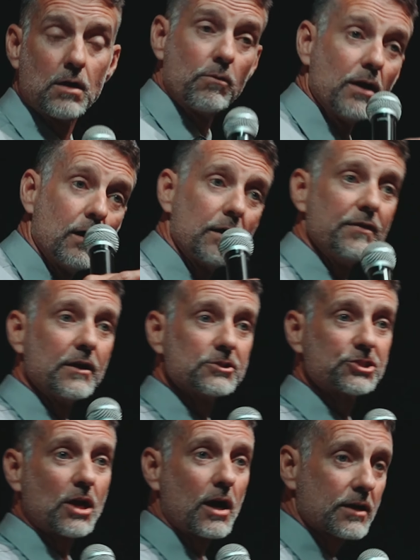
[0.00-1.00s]
Well, in their
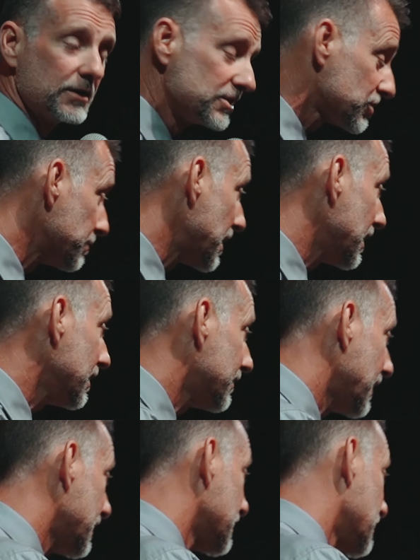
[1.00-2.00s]
shock and dismay,
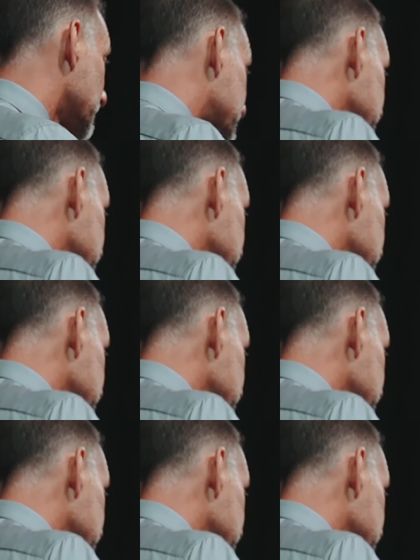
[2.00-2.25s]
they ended up,